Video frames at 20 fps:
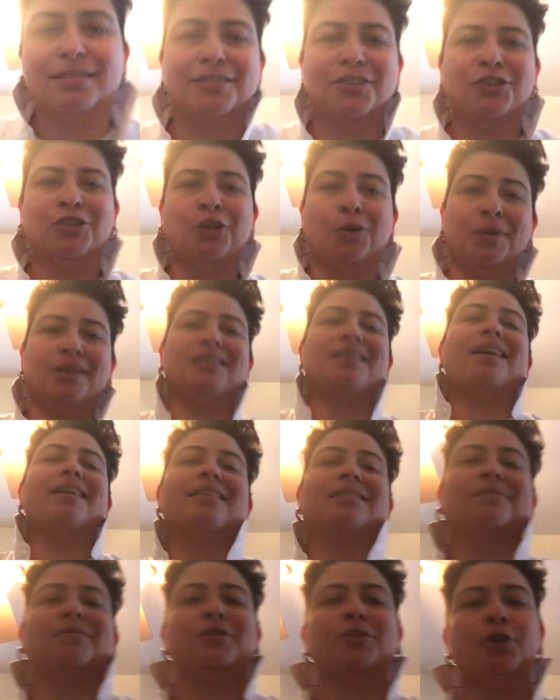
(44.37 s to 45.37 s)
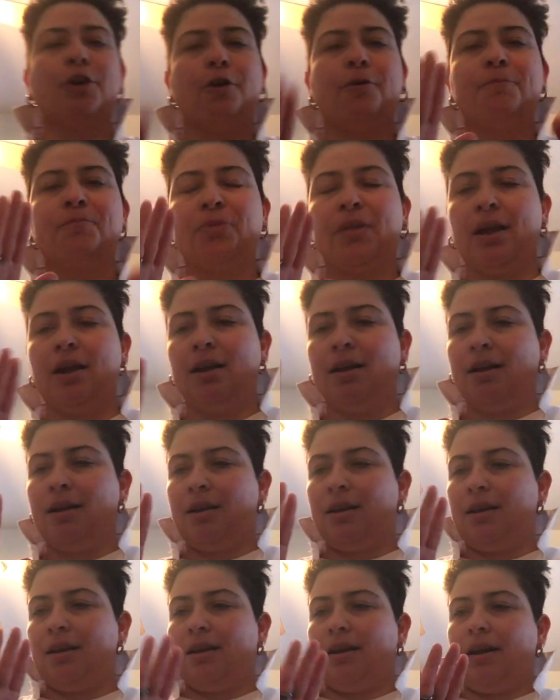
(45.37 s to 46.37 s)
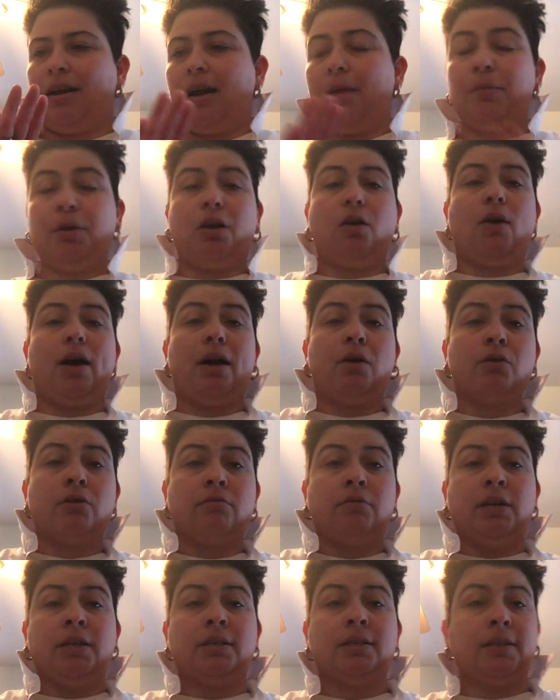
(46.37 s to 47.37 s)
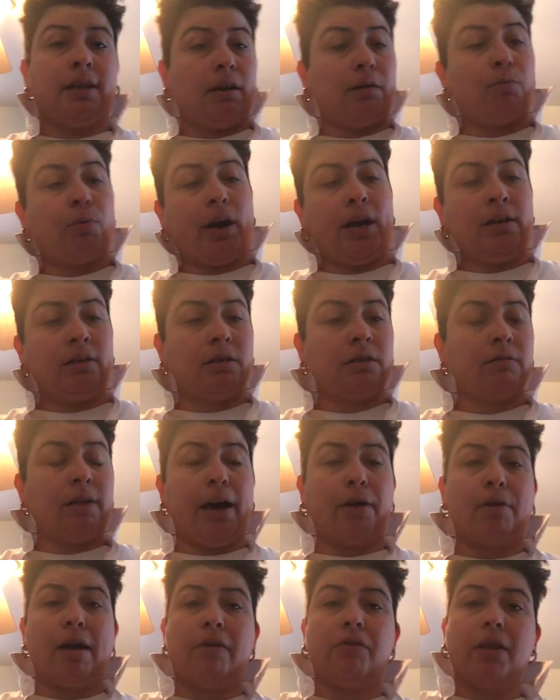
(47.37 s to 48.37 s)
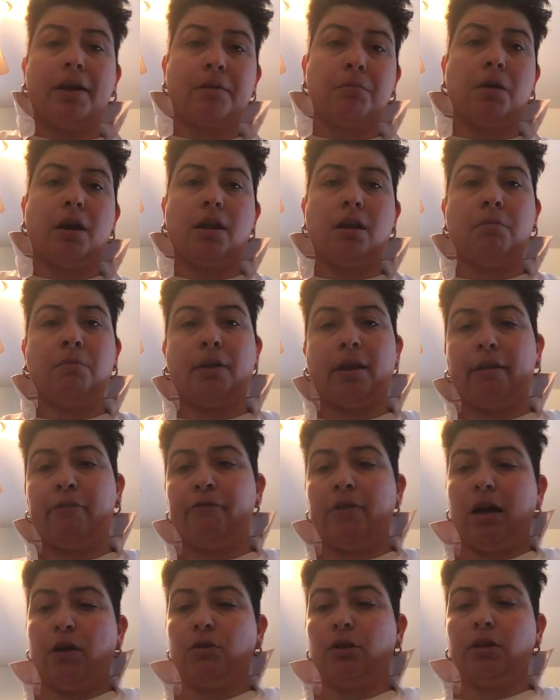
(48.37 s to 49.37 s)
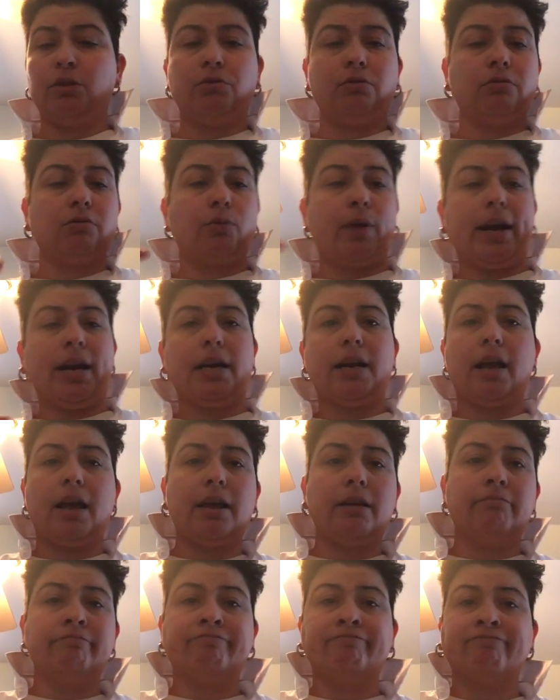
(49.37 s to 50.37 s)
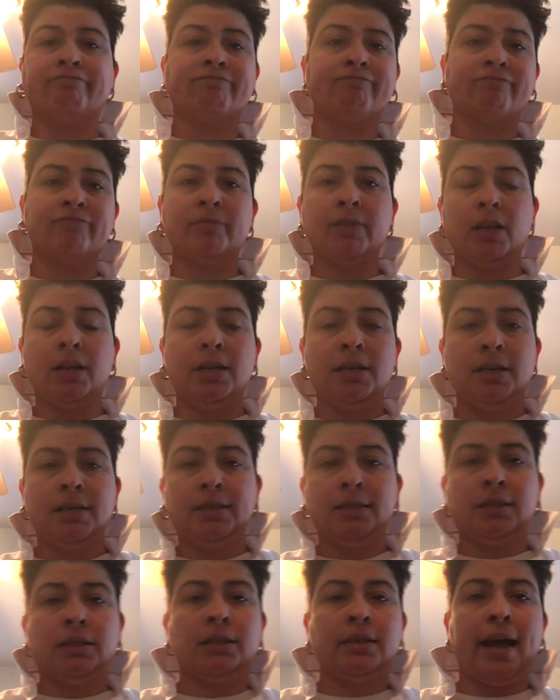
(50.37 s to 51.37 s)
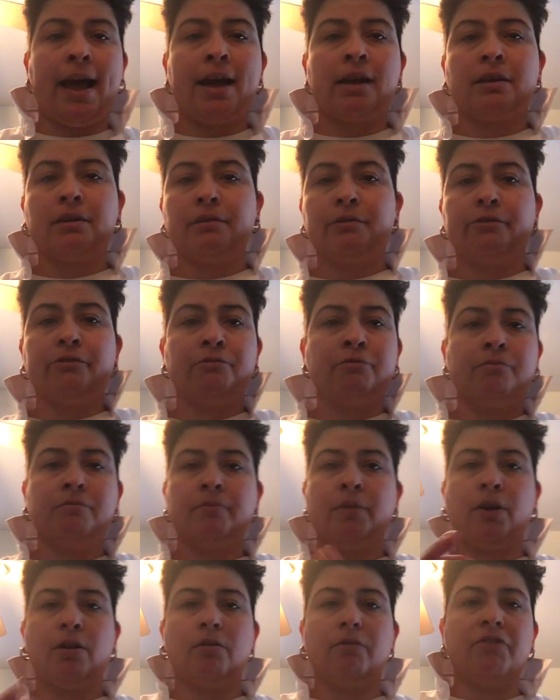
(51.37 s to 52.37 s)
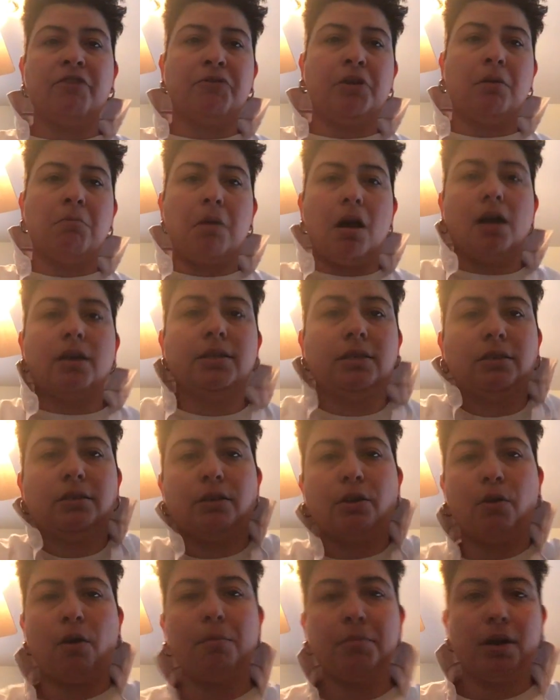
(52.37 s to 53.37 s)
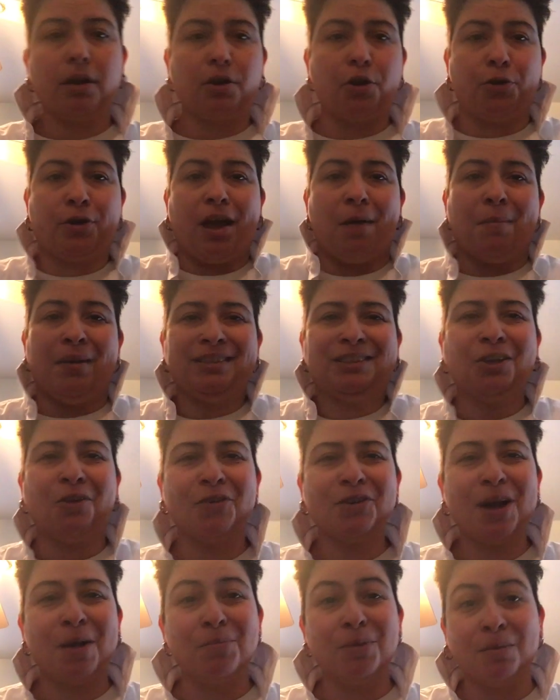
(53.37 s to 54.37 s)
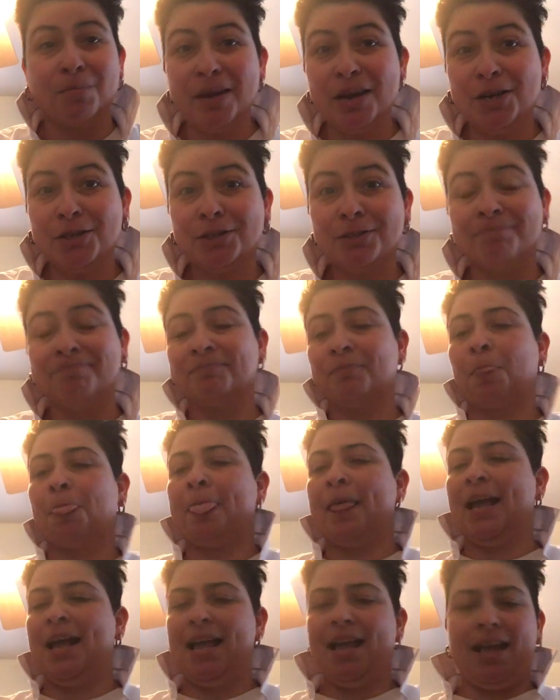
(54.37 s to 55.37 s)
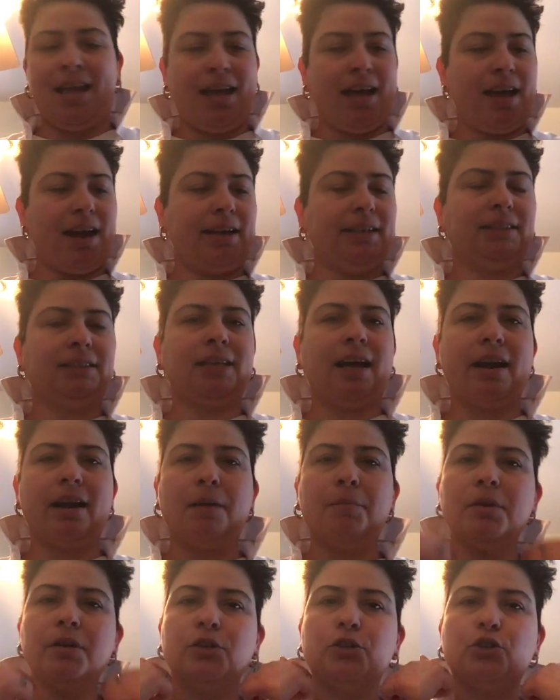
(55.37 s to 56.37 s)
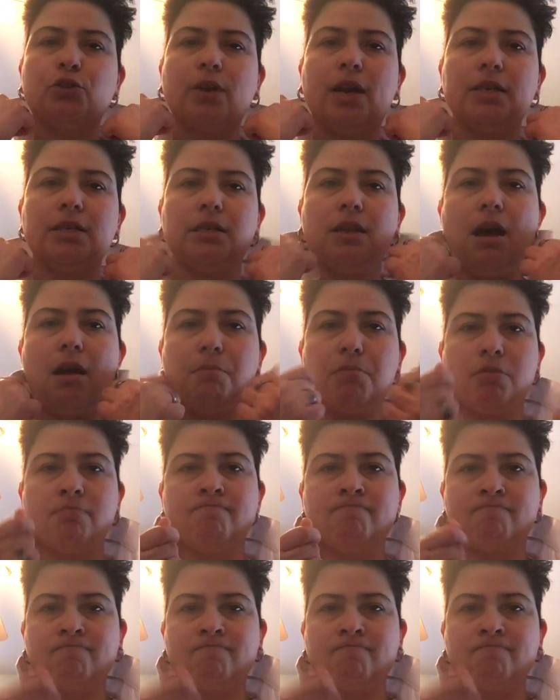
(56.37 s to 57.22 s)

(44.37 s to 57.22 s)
So excited. So I'm gonna go out and celebrate. I don't have a lot of money, but I found a little rainy day stack of, you know, 15 bucks, so I'm gonna go get myself a couple of beers. And I decided I'm gonna dress up.